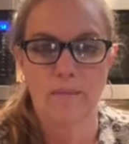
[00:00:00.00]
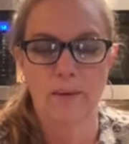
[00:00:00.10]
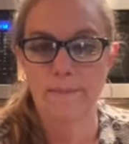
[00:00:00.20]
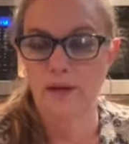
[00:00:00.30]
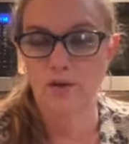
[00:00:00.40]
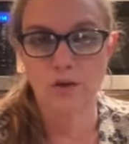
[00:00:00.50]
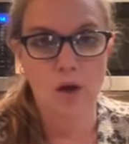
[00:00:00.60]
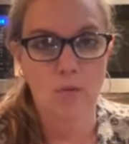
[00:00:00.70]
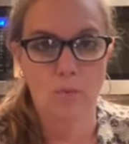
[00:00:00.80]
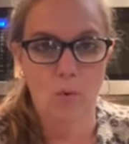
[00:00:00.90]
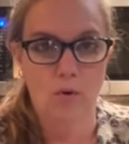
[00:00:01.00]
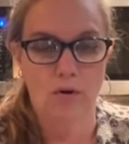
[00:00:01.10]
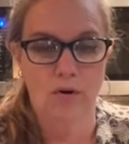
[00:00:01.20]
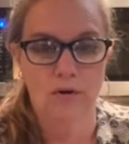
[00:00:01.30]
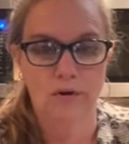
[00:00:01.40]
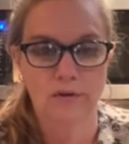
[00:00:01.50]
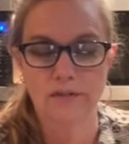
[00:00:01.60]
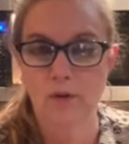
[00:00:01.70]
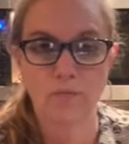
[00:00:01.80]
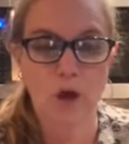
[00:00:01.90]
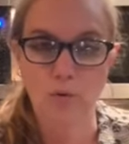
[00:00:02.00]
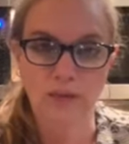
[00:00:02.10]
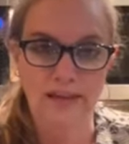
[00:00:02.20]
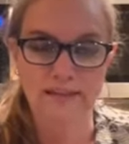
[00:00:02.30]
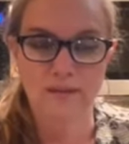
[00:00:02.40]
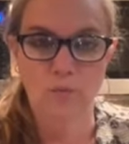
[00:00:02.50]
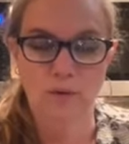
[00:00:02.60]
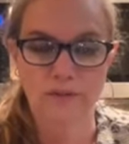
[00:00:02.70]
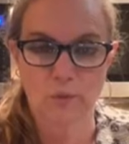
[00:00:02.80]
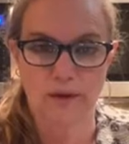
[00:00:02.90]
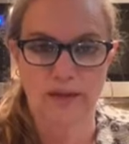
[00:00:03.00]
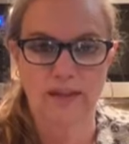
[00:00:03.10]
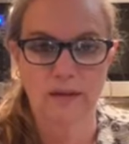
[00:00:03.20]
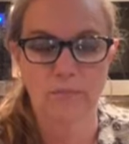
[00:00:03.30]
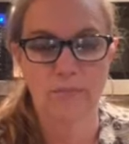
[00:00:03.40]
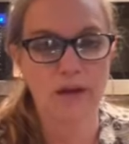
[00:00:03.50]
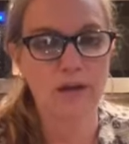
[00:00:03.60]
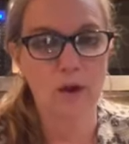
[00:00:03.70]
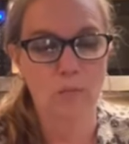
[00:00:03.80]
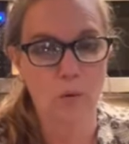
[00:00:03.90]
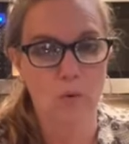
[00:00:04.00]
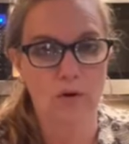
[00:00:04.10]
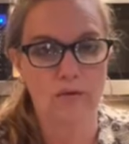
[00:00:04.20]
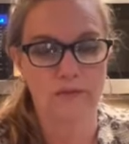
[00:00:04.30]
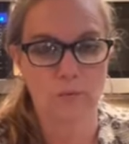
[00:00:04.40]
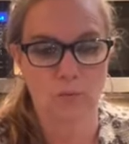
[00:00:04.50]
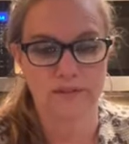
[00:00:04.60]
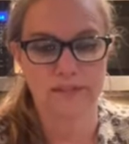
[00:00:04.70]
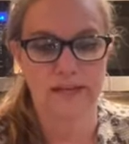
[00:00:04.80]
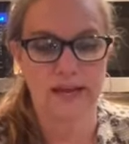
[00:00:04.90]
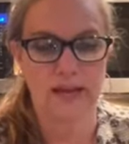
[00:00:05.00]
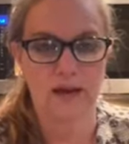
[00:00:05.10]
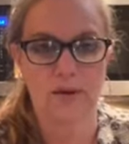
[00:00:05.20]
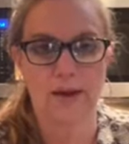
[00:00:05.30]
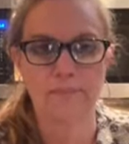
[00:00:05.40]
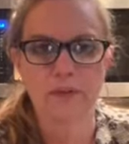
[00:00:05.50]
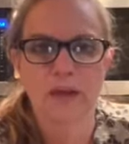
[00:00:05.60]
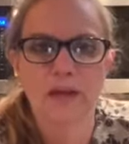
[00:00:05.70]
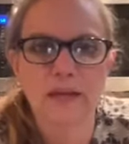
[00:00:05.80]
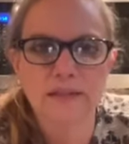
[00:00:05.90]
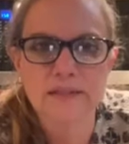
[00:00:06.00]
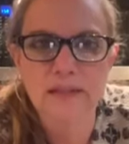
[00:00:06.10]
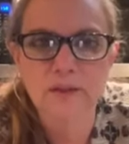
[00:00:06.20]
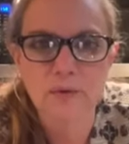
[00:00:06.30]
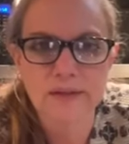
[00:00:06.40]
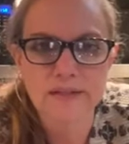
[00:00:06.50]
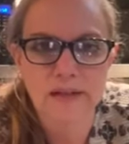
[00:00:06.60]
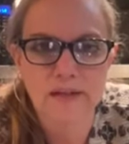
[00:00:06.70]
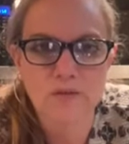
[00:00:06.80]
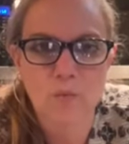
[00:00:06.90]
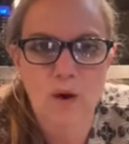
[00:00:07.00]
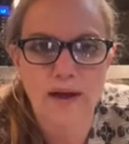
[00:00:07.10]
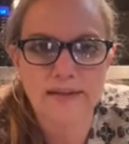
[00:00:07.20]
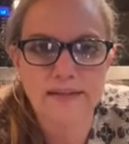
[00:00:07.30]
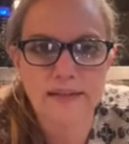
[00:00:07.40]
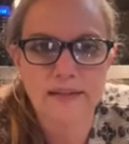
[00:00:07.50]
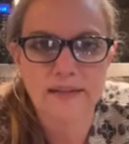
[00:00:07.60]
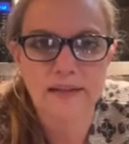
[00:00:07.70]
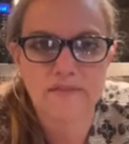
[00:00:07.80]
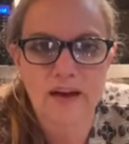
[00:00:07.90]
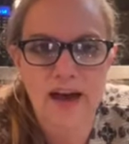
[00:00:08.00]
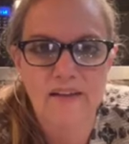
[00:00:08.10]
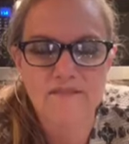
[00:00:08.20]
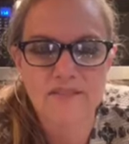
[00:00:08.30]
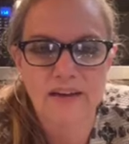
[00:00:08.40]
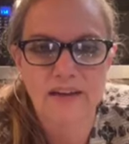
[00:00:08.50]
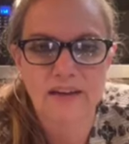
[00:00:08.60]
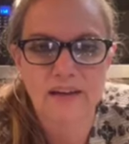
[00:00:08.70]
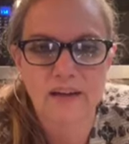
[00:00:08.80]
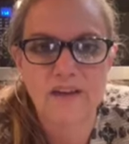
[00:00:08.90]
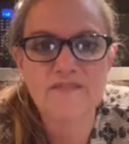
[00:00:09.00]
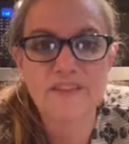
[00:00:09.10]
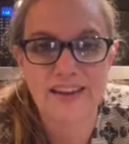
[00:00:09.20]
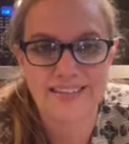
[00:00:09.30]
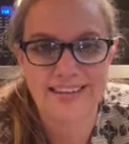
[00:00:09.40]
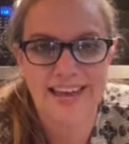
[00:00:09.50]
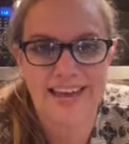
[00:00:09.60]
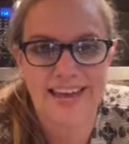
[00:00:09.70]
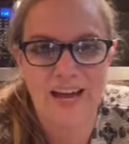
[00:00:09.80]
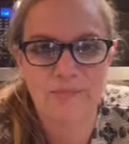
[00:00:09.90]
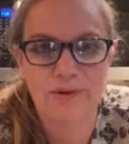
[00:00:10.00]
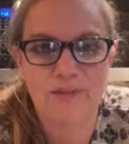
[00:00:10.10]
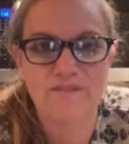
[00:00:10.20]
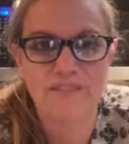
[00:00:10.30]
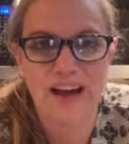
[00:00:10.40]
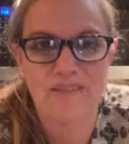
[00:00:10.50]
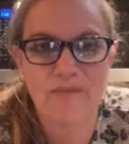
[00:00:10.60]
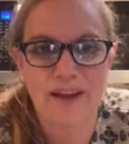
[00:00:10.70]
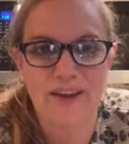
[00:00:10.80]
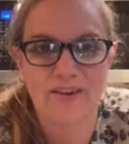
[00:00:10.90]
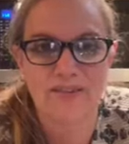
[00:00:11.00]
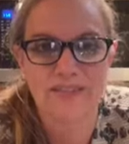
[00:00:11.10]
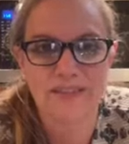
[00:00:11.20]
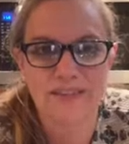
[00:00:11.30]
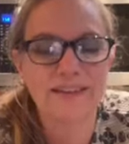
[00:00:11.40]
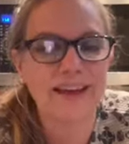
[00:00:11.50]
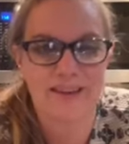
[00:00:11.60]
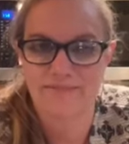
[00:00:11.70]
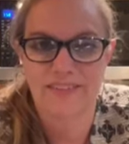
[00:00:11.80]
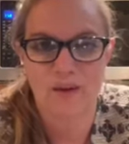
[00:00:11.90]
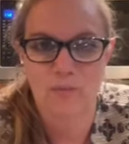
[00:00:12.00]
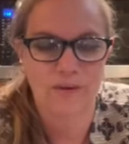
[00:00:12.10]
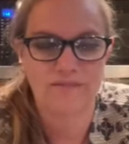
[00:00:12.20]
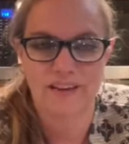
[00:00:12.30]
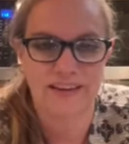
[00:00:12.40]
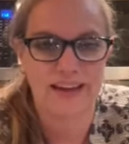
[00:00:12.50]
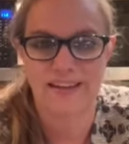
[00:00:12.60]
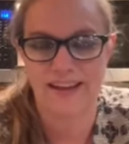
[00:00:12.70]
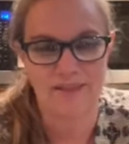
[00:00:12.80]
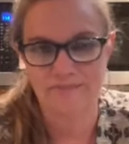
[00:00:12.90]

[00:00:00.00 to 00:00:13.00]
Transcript: but no more, so no less than once a week, but no more than once a day, okay? And let's see, Loretta says, why is it if I have a fun day, I can put on 5 pounds, yeah, in that one fun day, yeah.